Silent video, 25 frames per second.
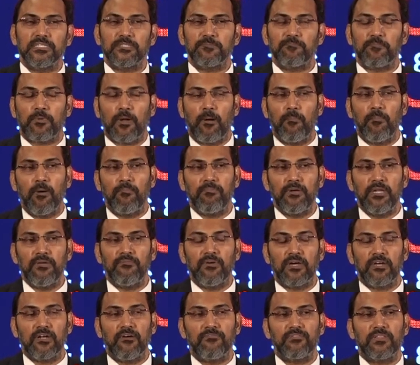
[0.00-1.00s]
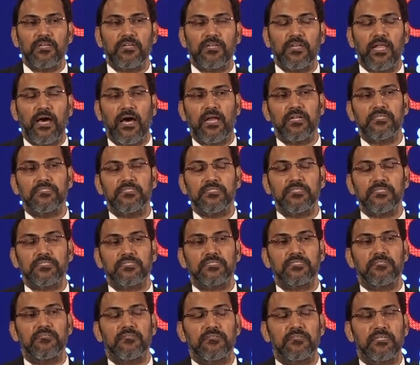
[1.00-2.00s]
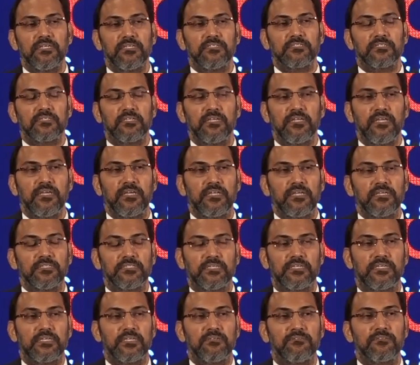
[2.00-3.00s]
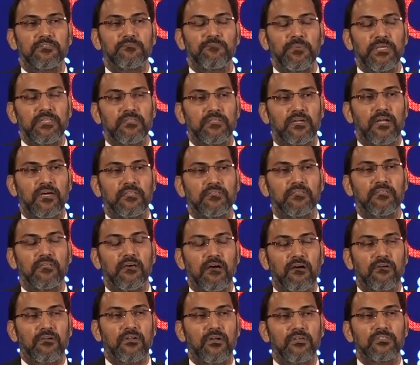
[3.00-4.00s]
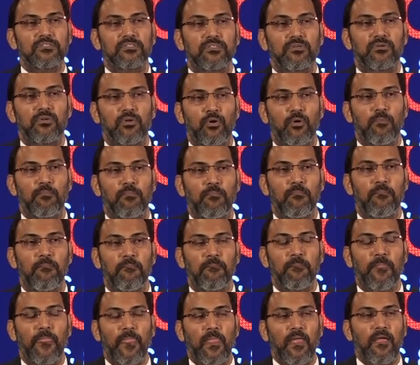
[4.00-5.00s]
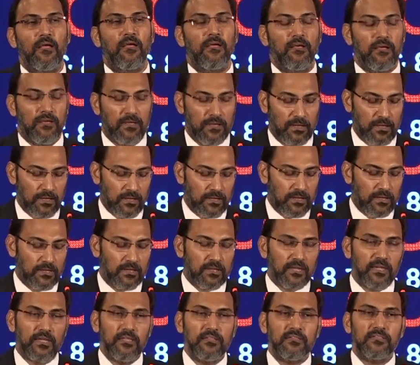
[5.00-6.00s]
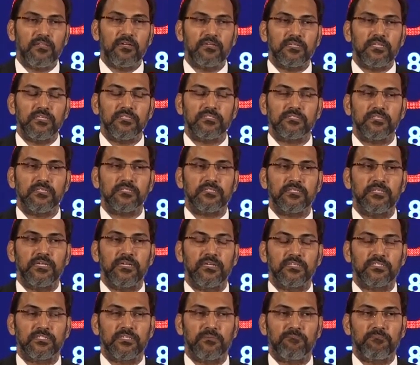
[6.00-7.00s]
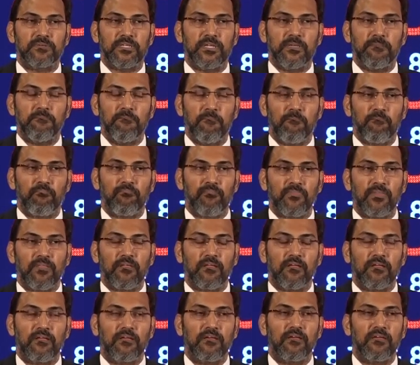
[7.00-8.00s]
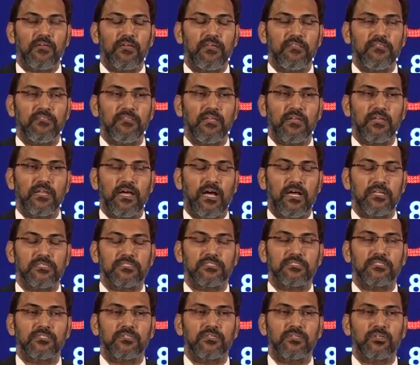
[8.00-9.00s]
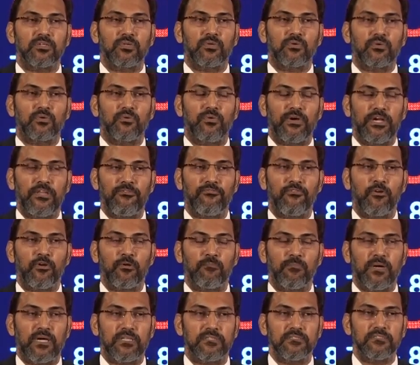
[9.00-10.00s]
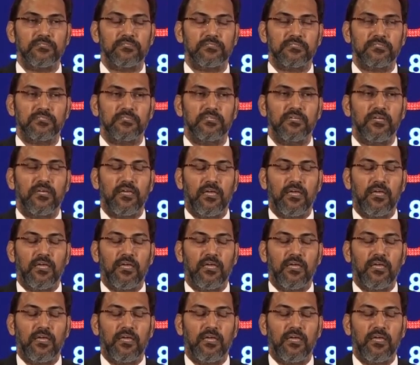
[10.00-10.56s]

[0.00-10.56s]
is probably one of the largest reskilling initiatives being run across the globe. In the TCS leadership team, in the last 24 months,